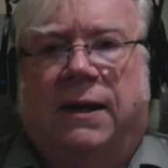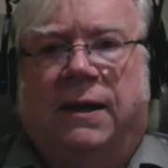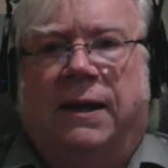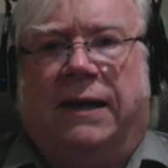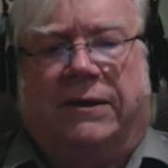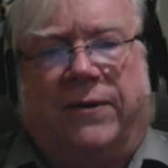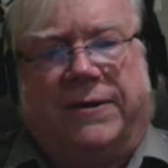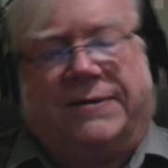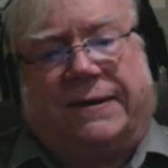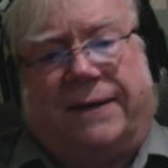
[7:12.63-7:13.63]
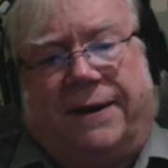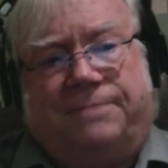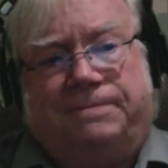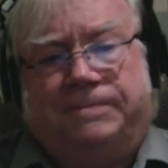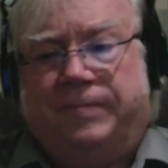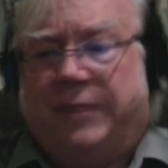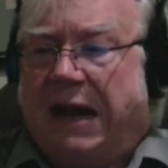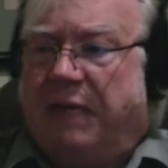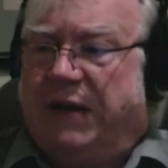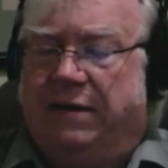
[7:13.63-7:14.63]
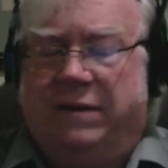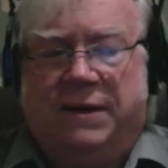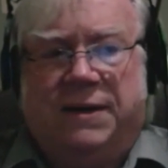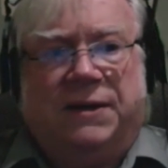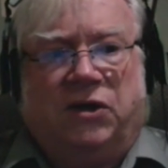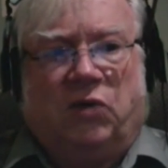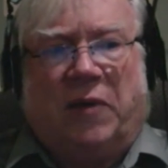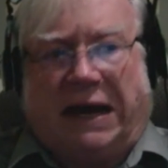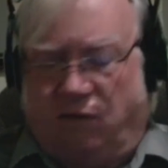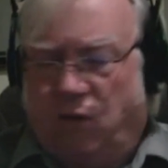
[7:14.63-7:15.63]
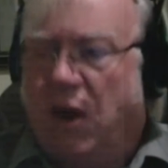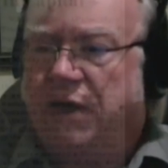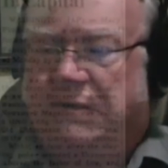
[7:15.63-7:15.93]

And of course, I mean, you might want